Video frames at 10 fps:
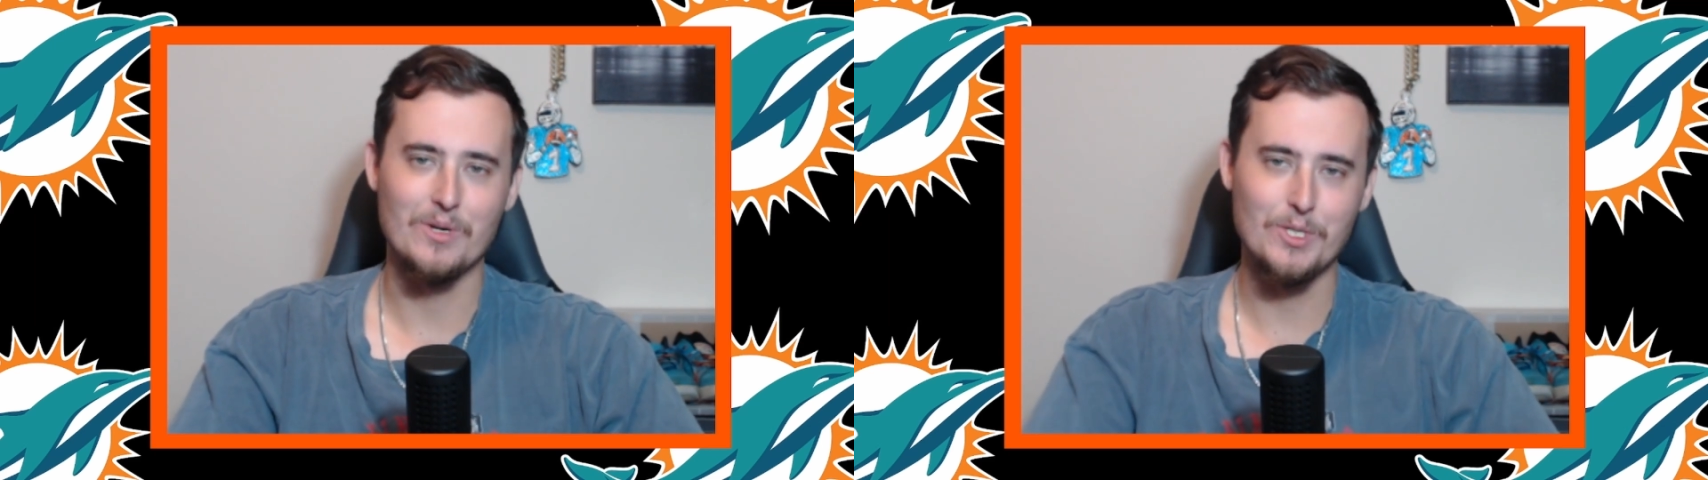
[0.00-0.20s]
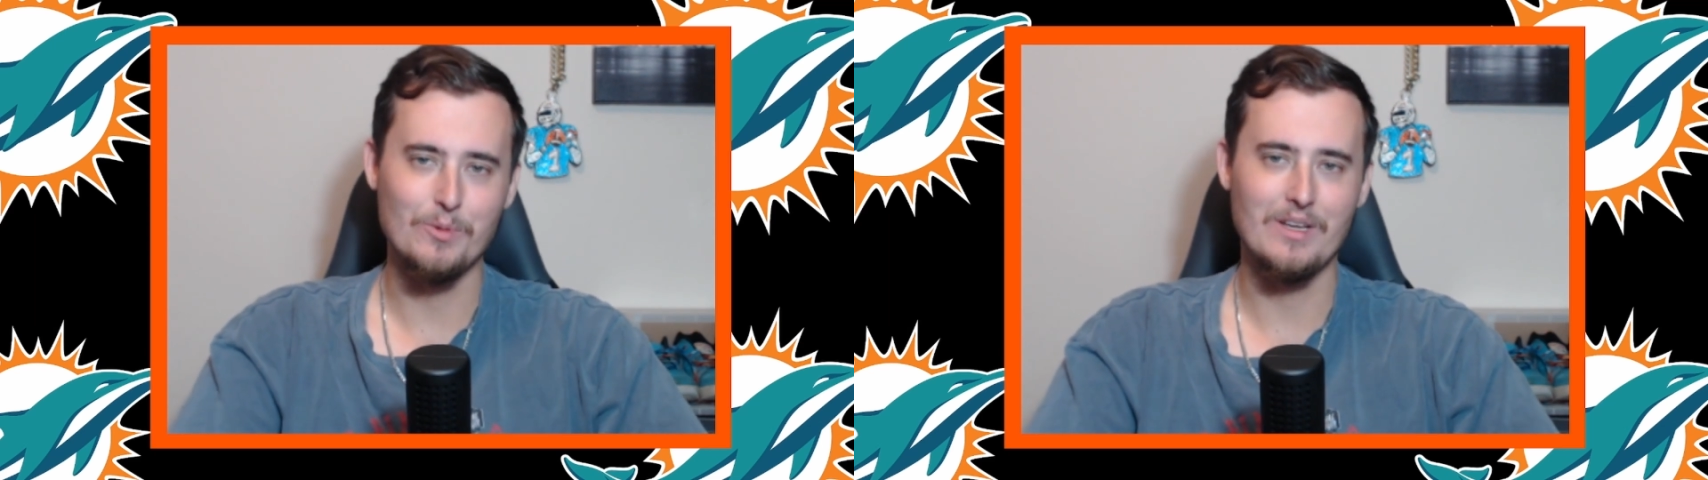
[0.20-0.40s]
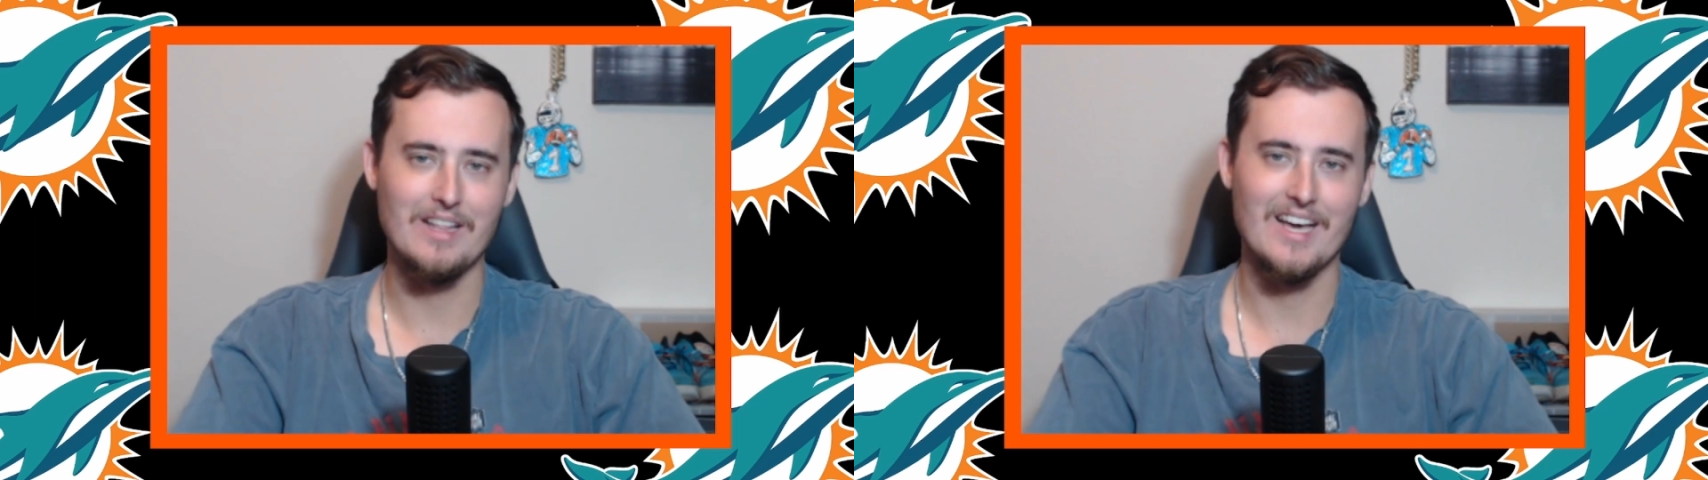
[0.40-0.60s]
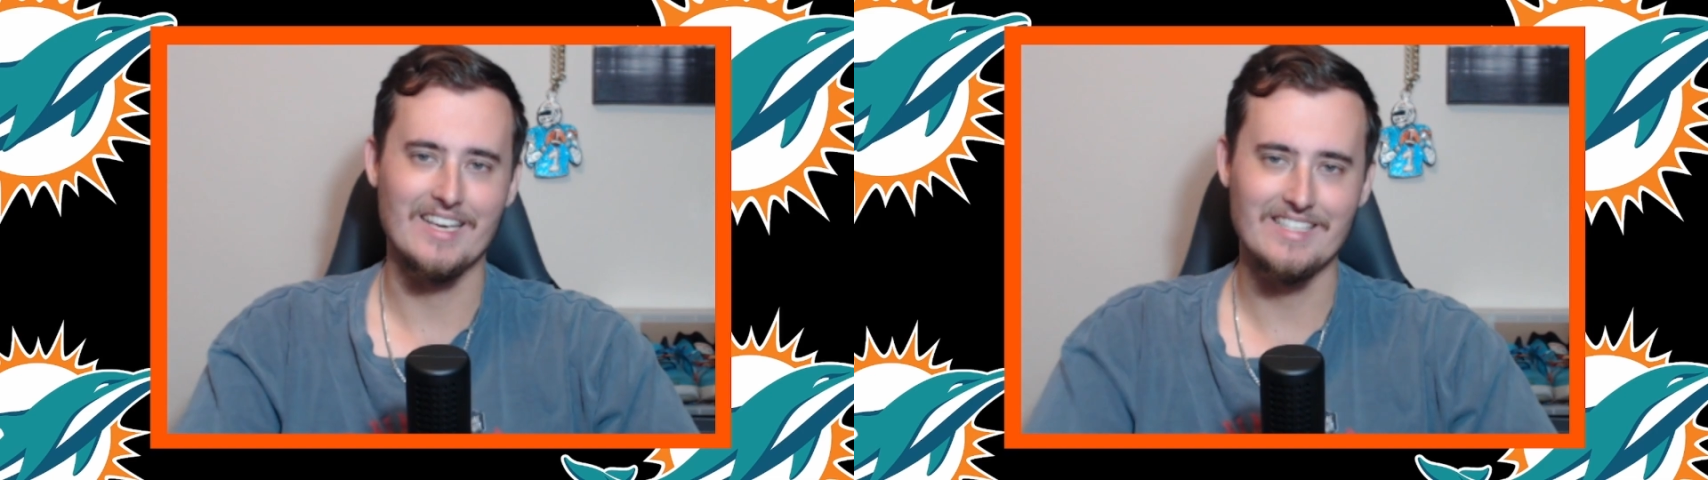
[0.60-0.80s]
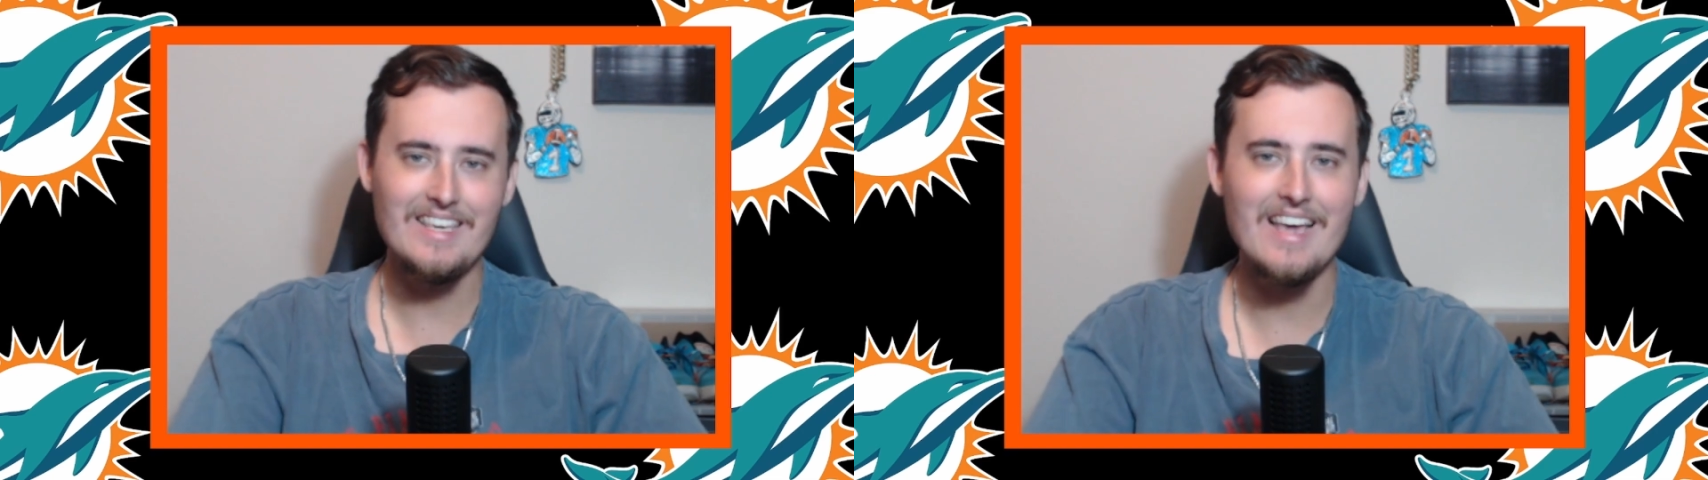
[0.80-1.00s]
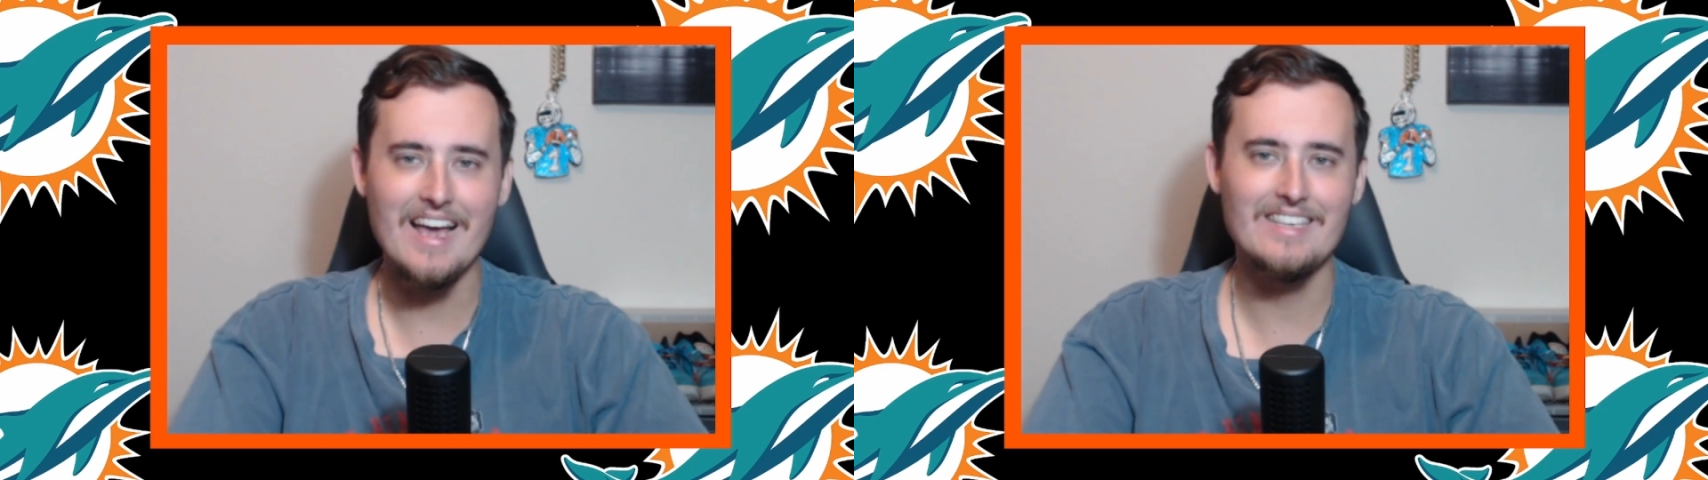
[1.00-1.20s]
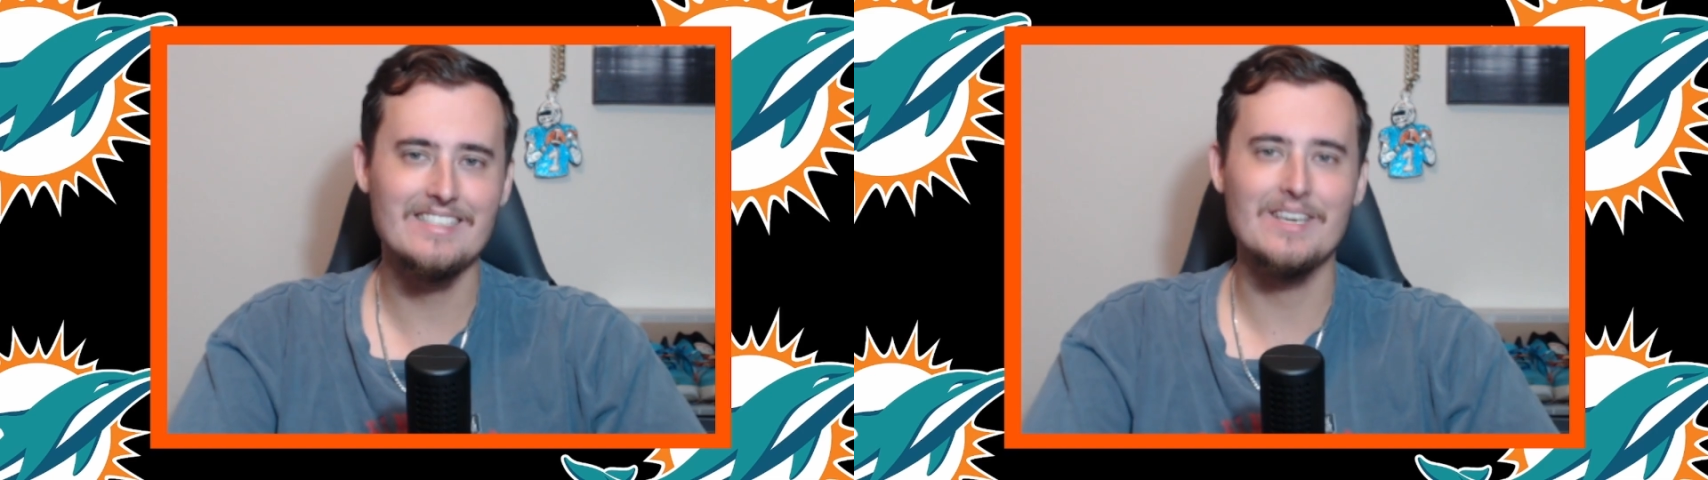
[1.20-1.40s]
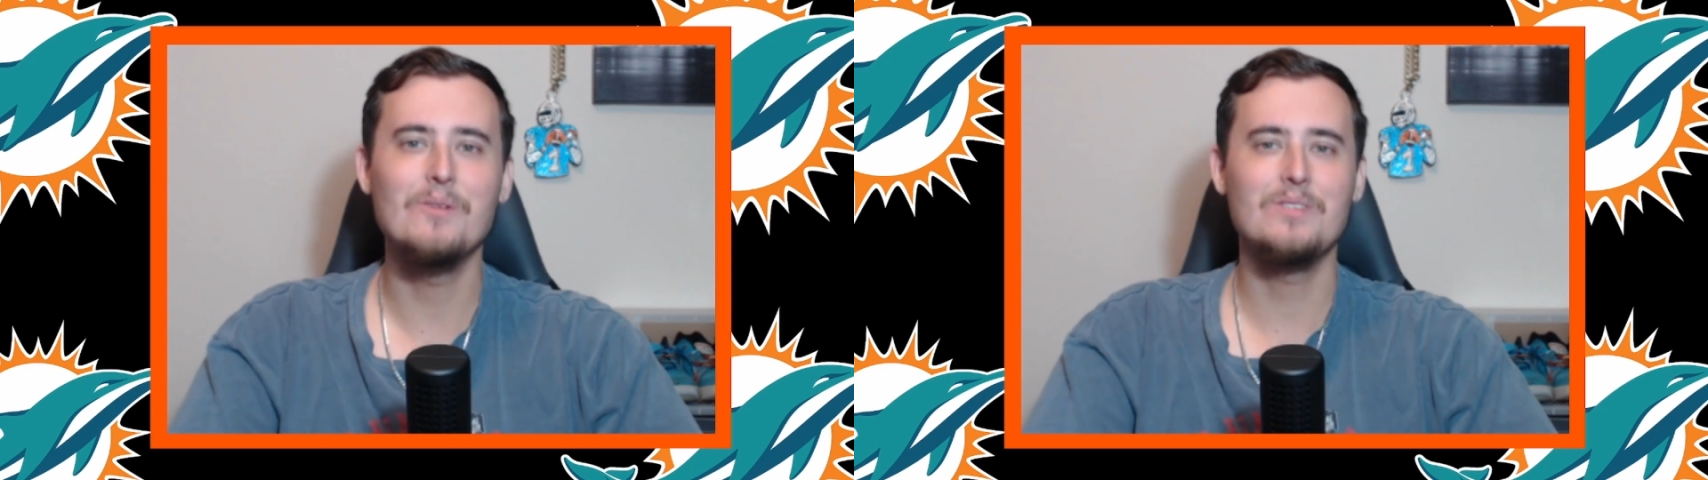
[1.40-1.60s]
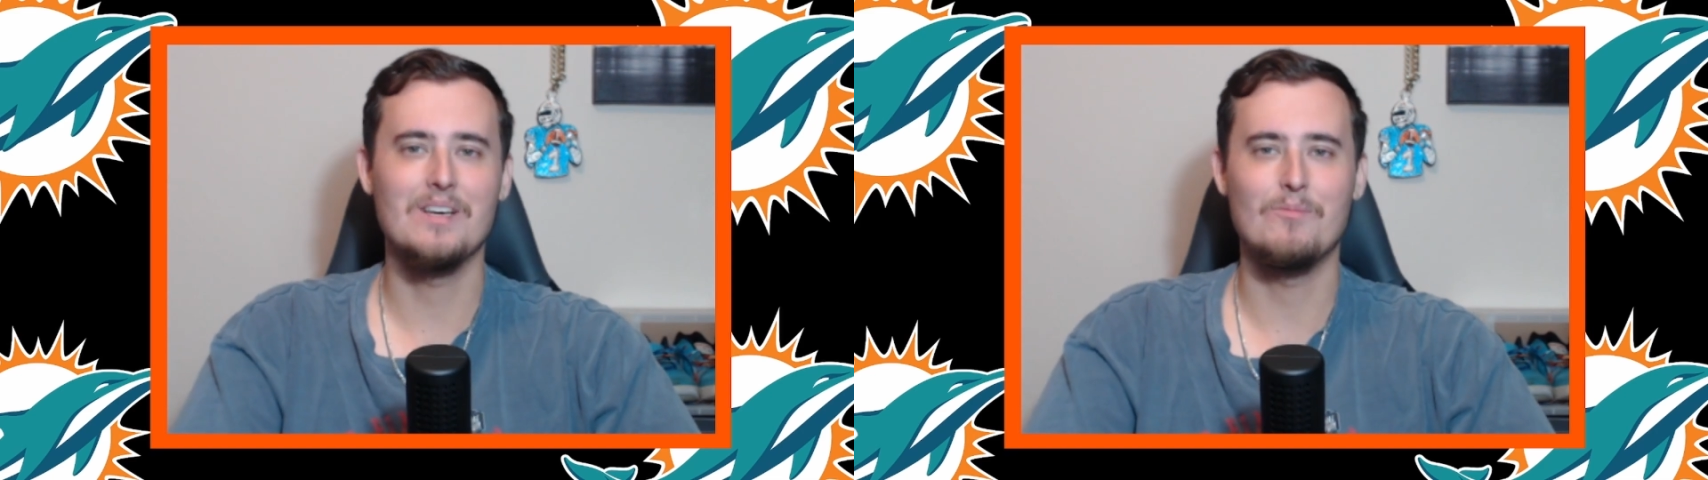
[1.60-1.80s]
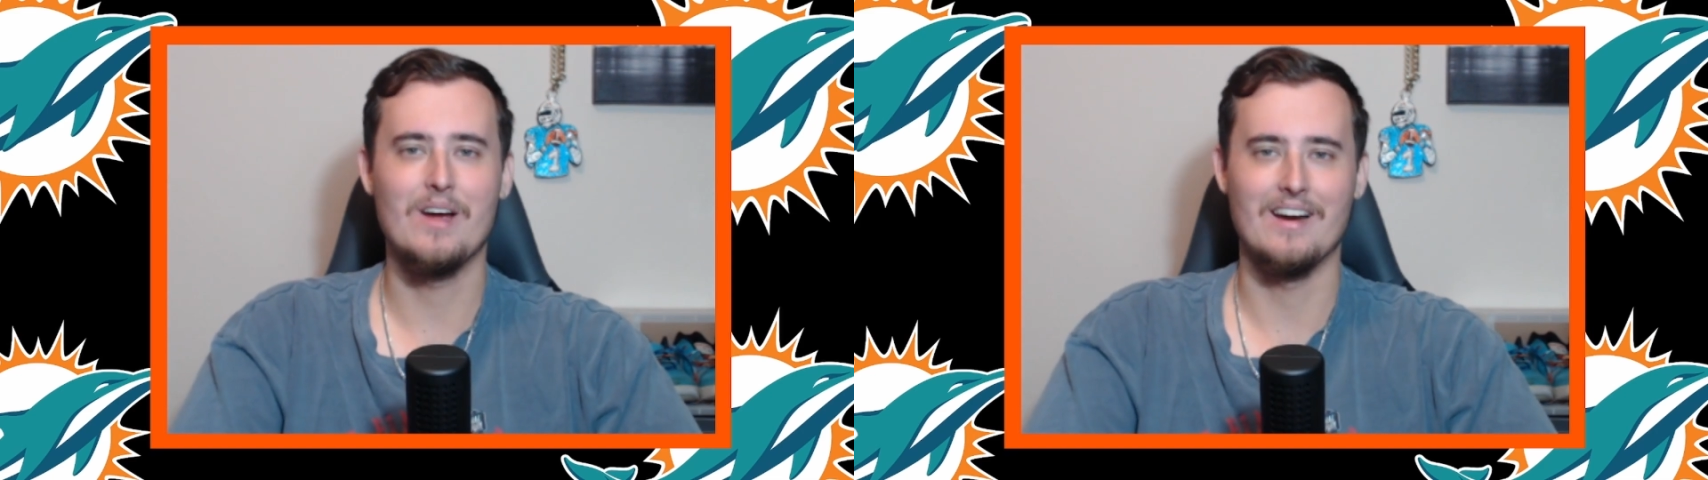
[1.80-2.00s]
2 o'clock because he has to go
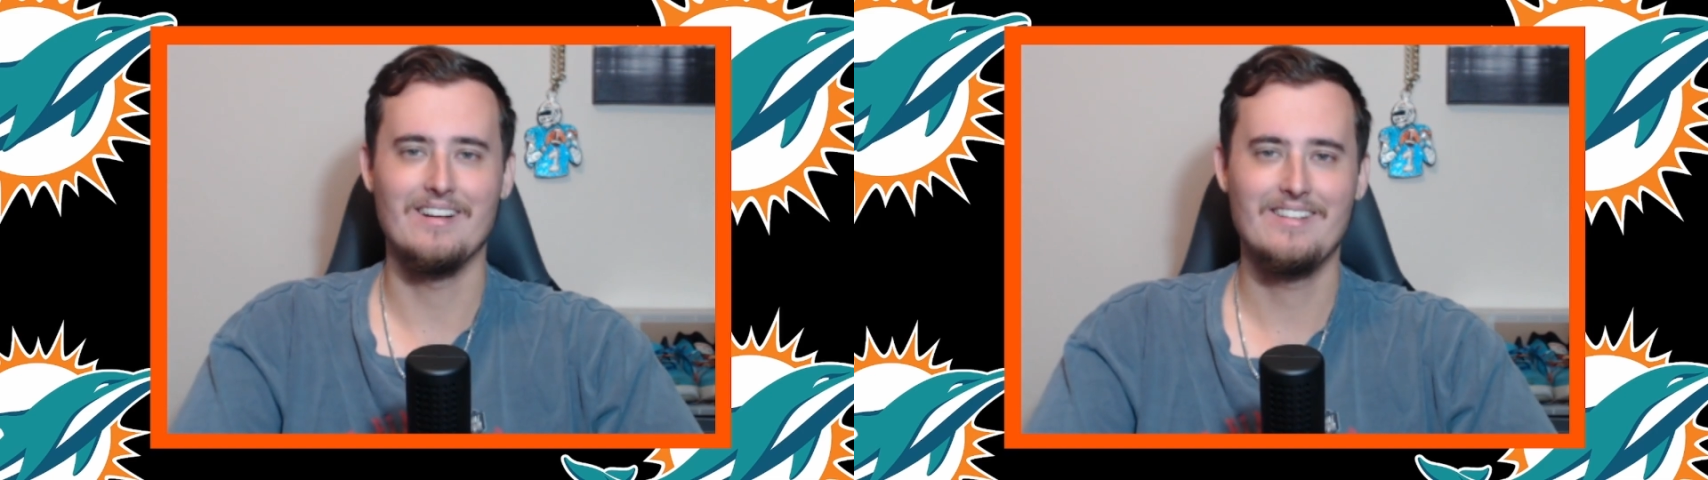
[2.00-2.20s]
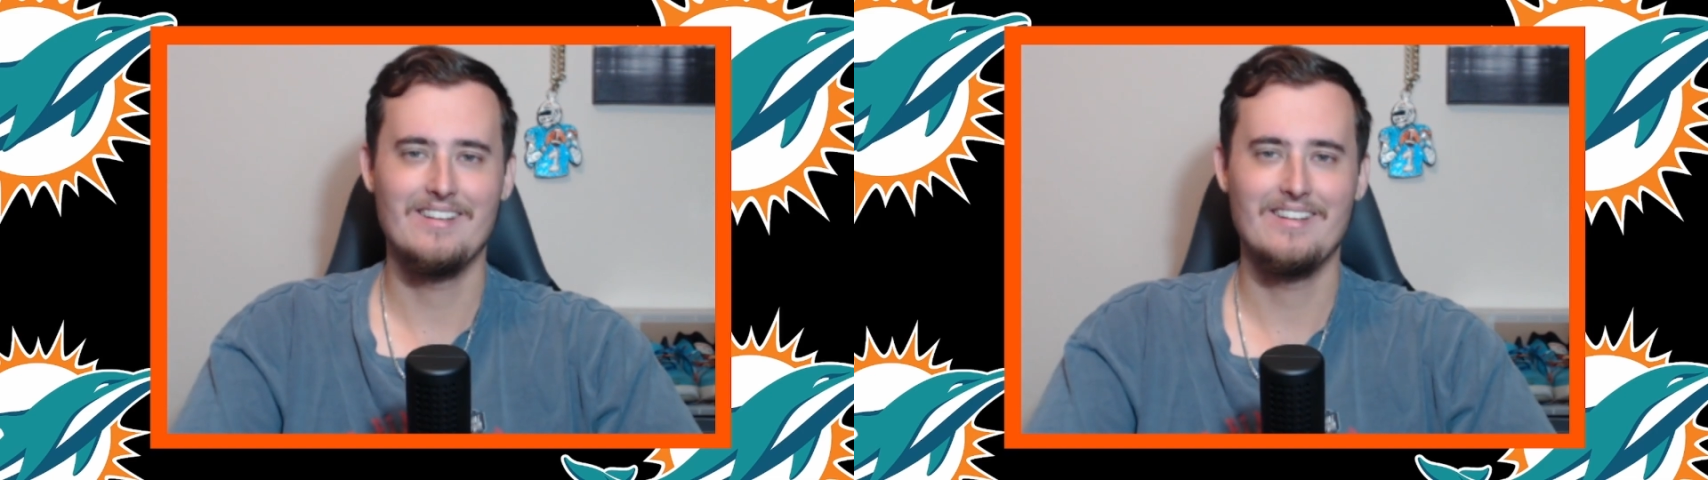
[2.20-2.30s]
somewhere?